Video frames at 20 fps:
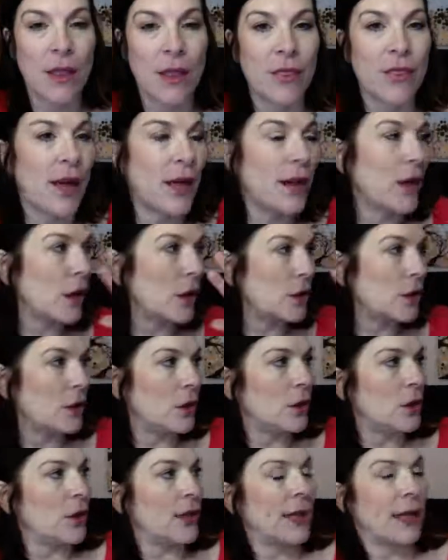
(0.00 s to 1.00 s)
than
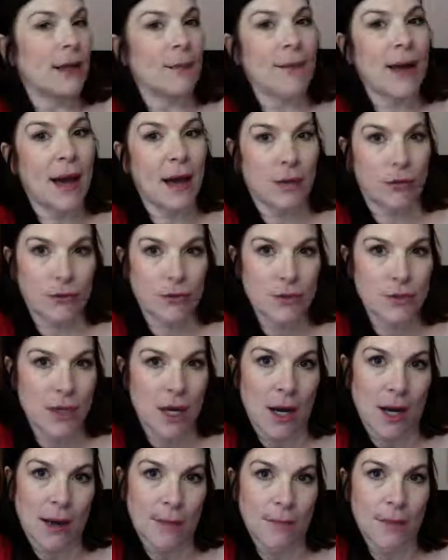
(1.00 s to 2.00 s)
looking back through
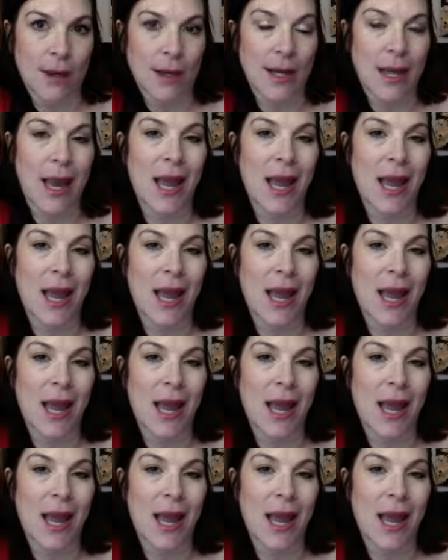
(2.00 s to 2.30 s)
time